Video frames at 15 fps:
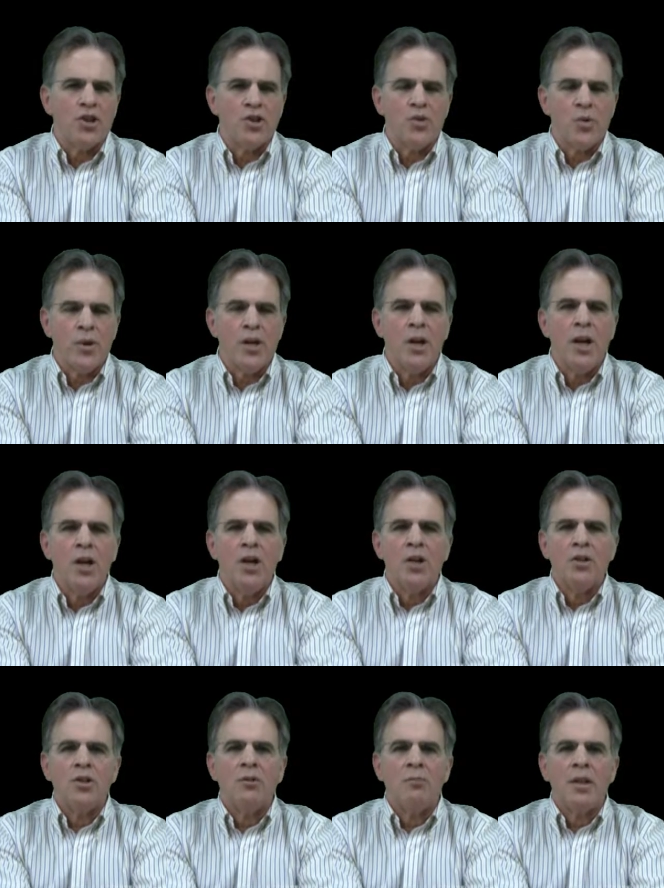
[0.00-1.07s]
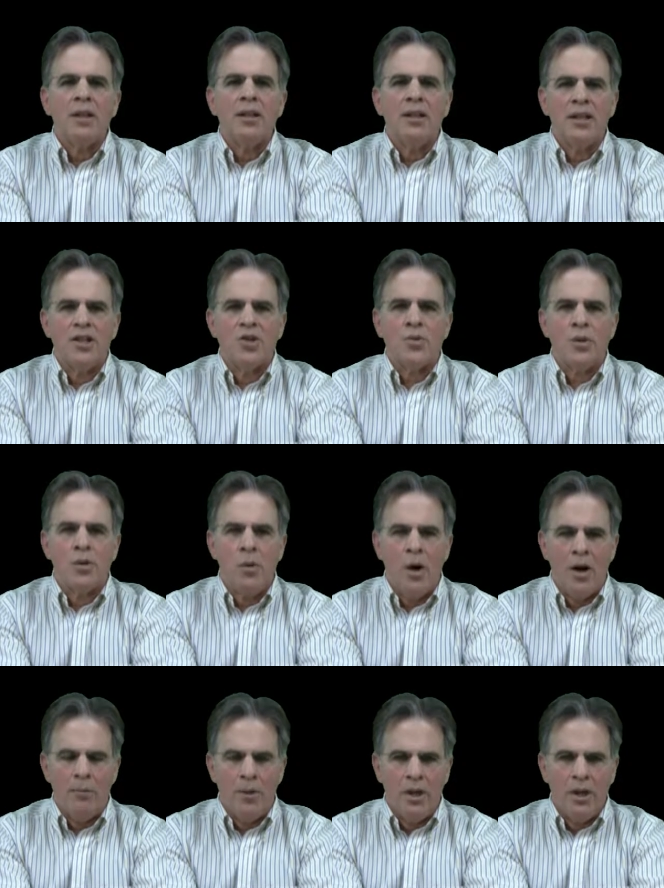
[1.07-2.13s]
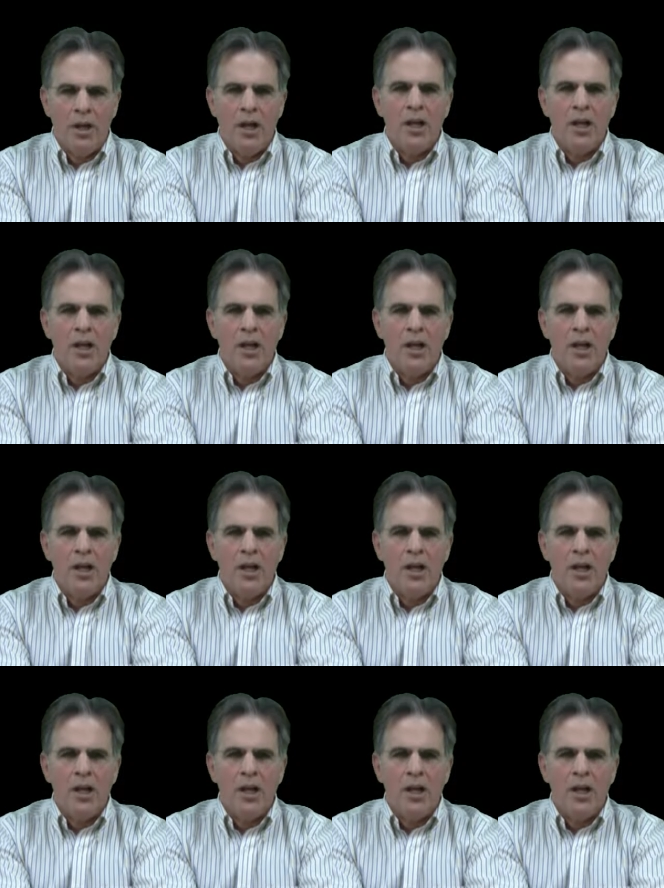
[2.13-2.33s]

History, to meet this requirement.